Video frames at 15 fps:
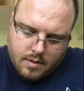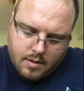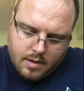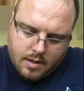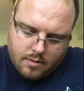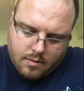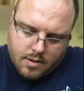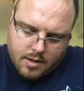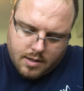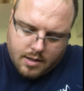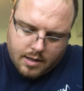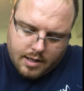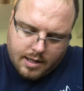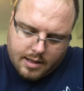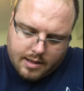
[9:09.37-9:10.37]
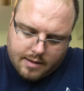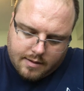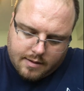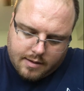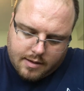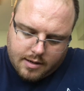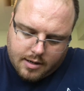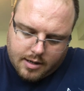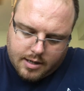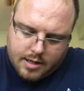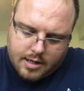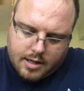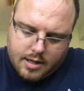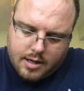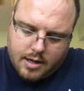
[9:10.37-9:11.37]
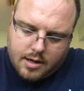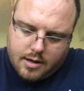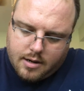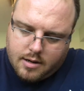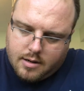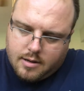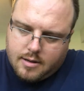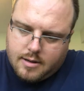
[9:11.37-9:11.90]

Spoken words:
Again, we're just gonna get this started in here.